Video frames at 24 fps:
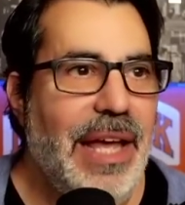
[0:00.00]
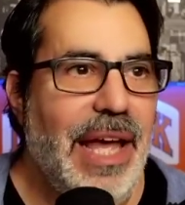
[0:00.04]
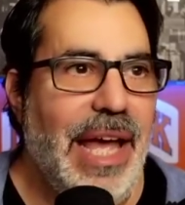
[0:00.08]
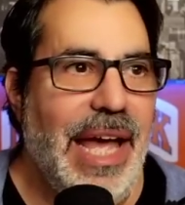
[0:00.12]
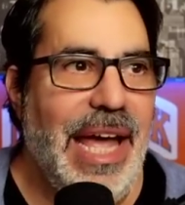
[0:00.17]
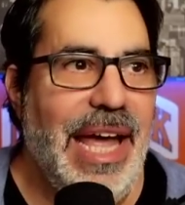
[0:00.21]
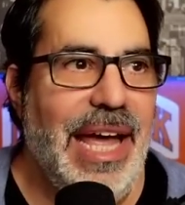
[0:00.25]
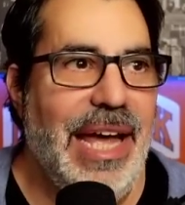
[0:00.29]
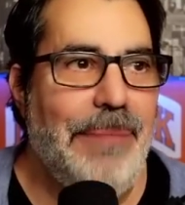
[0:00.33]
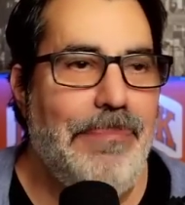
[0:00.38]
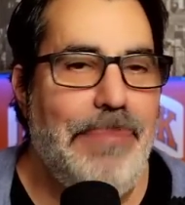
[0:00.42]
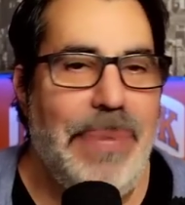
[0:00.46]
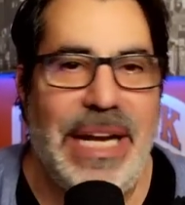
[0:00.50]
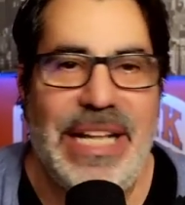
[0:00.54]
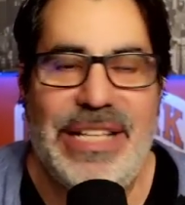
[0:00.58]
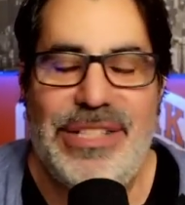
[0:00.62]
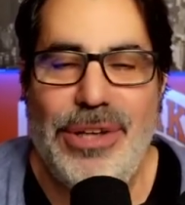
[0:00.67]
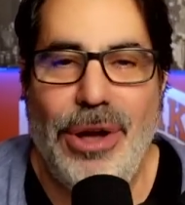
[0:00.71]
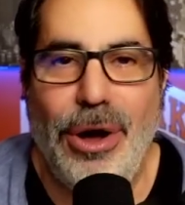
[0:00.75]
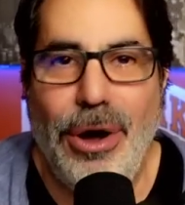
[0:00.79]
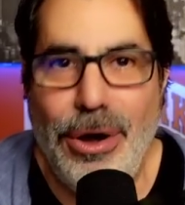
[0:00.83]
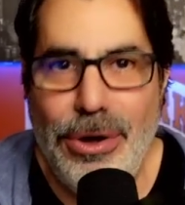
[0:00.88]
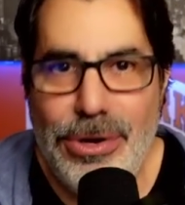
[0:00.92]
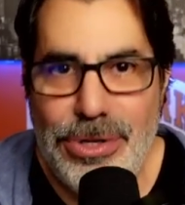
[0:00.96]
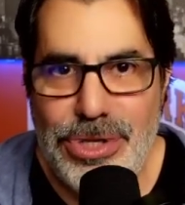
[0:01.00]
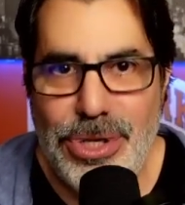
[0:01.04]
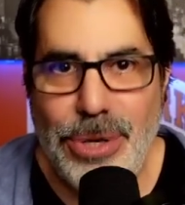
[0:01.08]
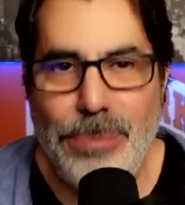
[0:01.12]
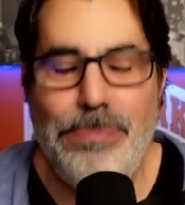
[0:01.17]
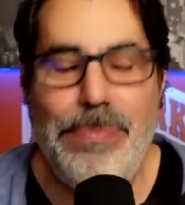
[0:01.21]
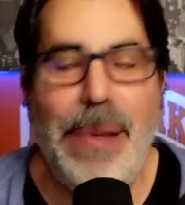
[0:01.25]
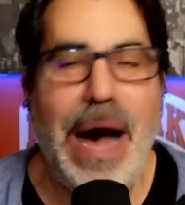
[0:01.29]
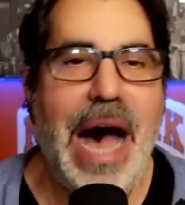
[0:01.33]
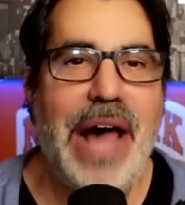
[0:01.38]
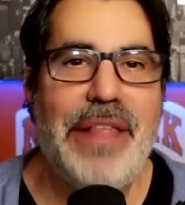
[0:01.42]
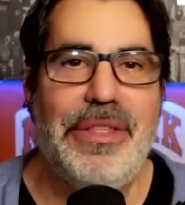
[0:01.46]
But it's also
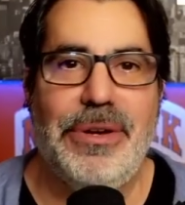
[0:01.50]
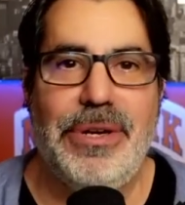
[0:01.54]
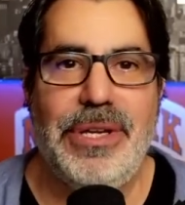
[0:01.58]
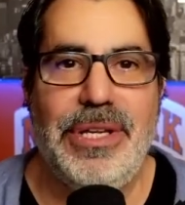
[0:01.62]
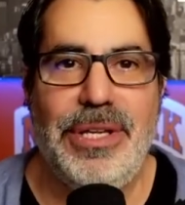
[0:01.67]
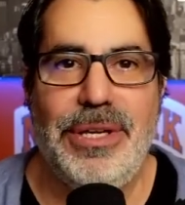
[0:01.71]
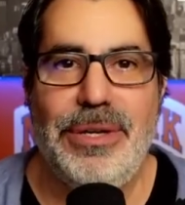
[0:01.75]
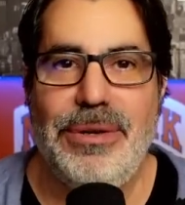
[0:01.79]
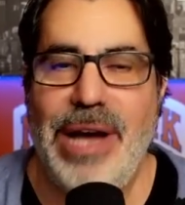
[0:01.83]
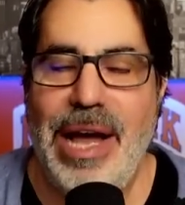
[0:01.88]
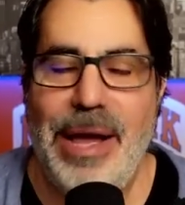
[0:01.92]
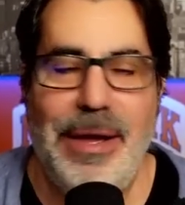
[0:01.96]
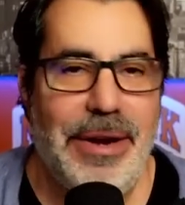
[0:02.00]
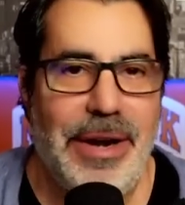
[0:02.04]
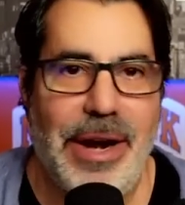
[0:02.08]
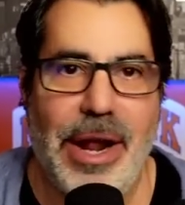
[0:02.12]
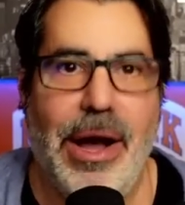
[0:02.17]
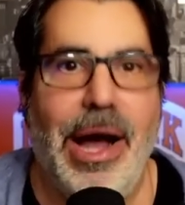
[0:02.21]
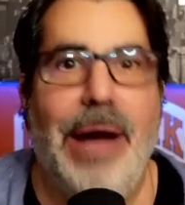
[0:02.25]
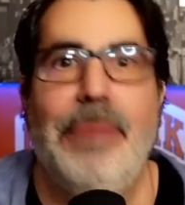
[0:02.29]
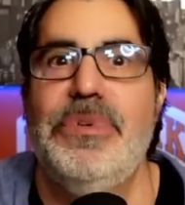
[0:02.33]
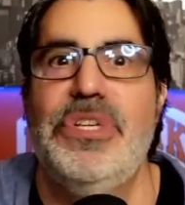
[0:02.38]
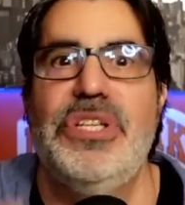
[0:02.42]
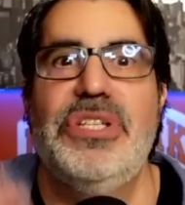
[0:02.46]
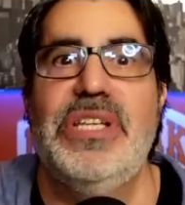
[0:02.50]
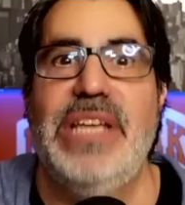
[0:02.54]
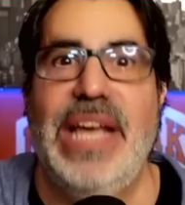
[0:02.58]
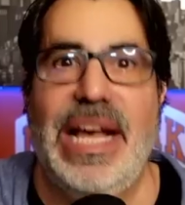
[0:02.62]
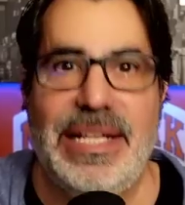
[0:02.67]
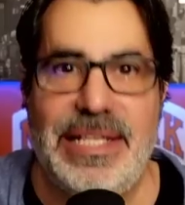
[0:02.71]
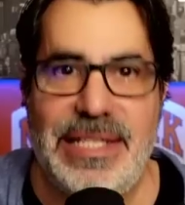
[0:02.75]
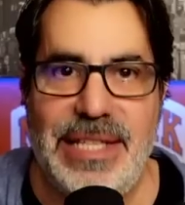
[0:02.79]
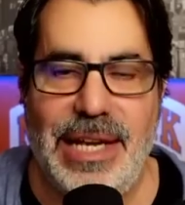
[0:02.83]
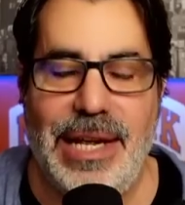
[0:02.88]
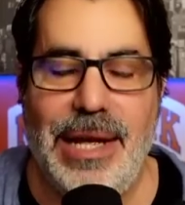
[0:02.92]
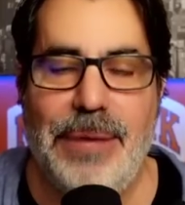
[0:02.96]
bothering you. I don't know. I'm just
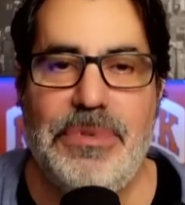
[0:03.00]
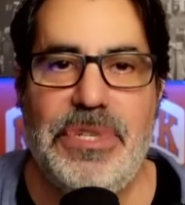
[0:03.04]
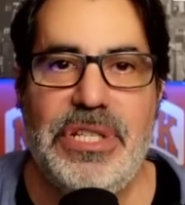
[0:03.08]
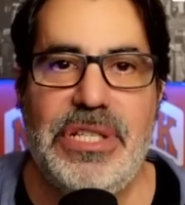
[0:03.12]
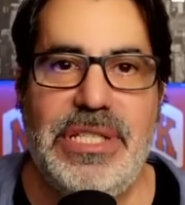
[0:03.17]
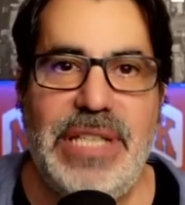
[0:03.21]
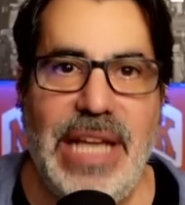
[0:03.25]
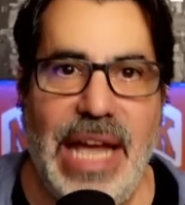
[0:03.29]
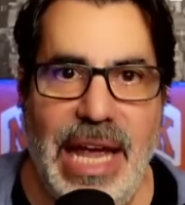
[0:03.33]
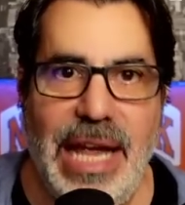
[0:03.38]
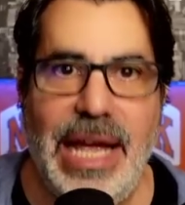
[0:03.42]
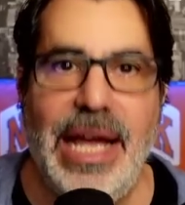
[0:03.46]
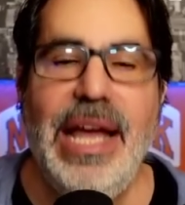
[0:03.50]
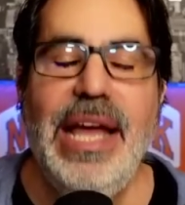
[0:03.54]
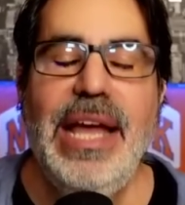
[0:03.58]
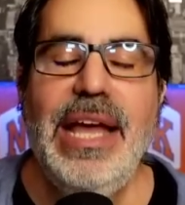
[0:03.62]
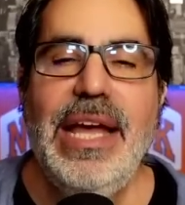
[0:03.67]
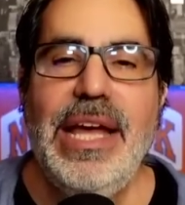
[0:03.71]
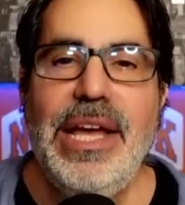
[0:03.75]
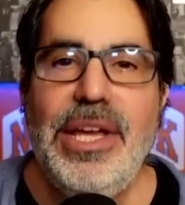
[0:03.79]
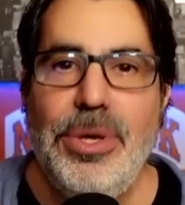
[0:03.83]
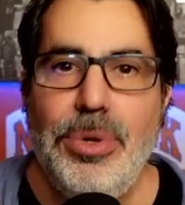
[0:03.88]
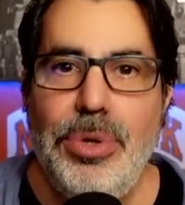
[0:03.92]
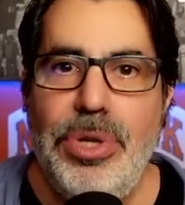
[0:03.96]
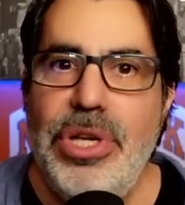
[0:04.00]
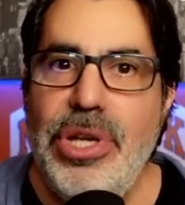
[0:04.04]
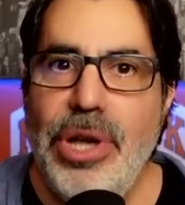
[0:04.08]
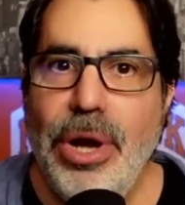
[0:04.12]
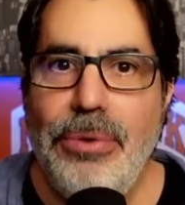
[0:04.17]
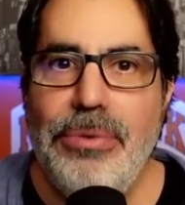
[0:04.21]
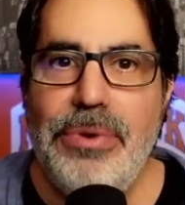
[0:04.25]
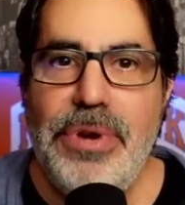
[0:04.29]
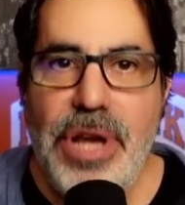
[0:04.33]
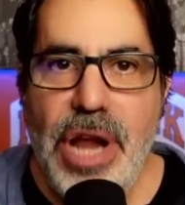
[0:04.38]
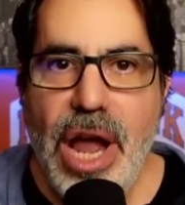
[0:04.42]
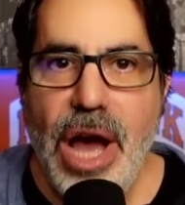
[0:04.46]
guessing. I'm just saying you
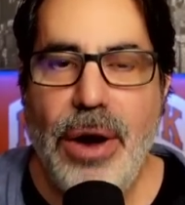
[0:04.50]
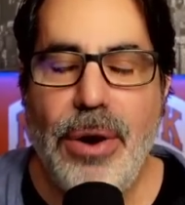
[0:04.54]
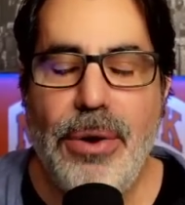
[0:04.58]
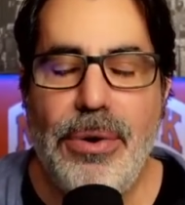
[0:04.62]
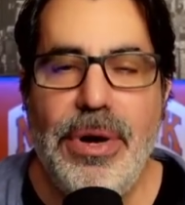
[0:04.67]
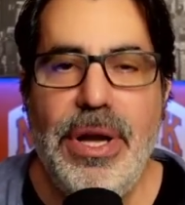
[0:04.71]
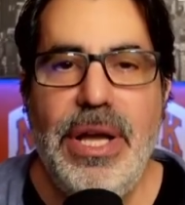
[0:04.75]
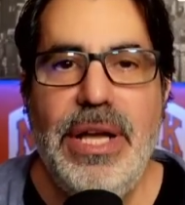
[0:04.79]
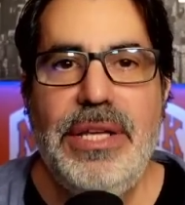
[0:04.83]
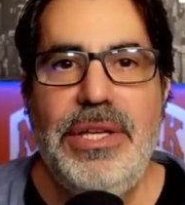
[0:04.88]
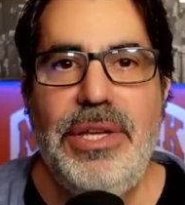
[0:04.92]
don't know.